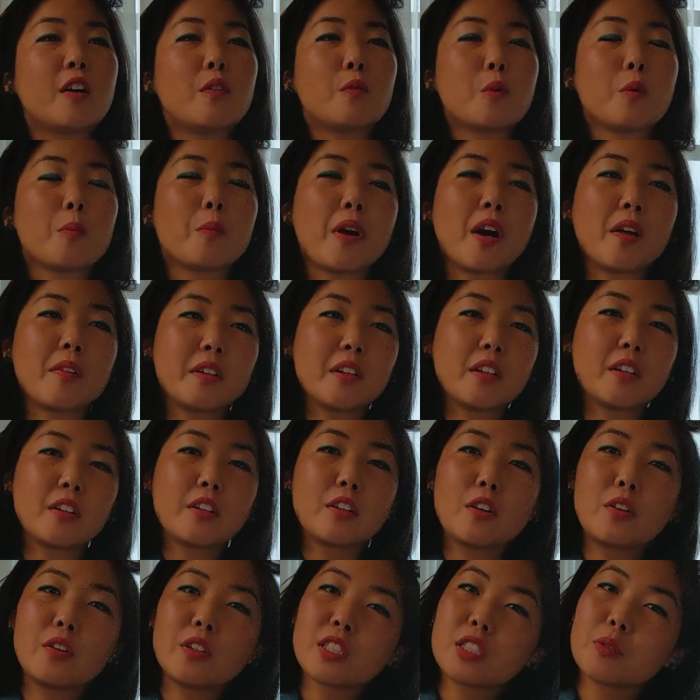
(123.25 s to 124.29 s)
we're probably going to
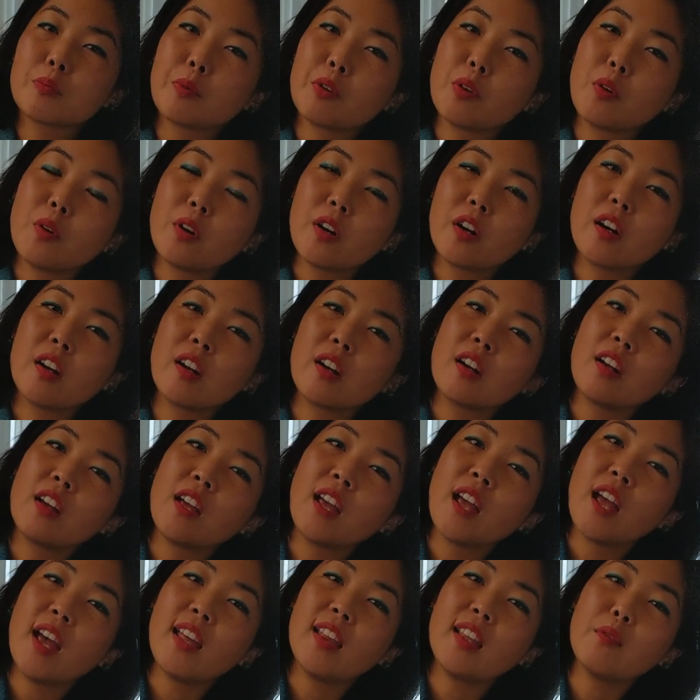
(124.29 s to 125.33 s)
go explore
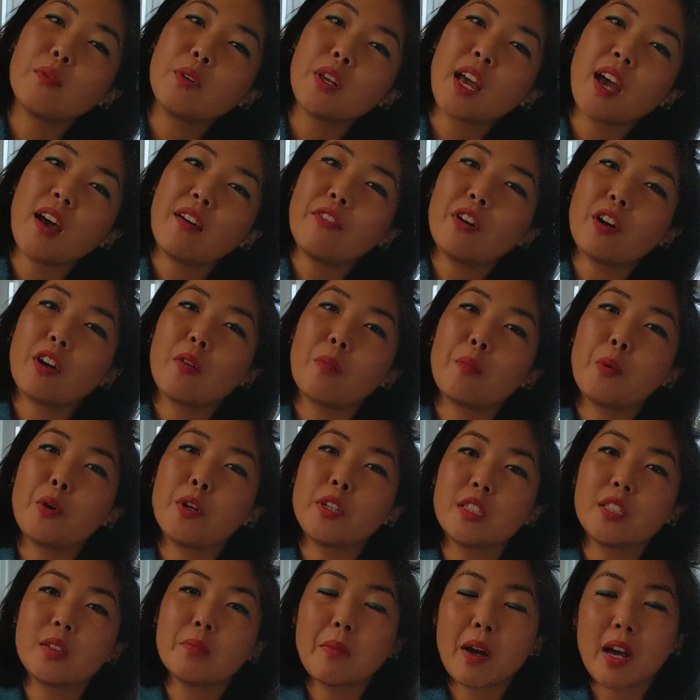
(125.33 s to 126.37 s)
and then we have our
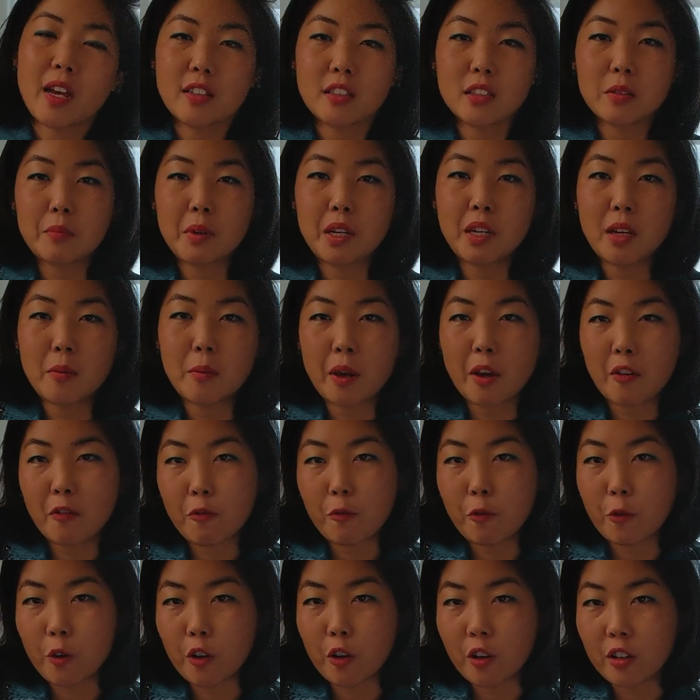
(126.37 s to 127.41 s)
points and miles meetup at
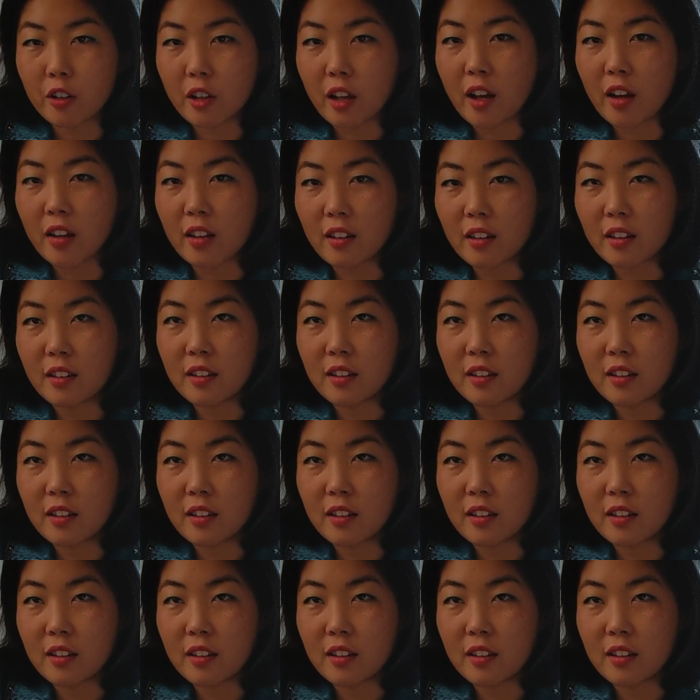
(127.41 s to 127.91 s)
4 o'clock.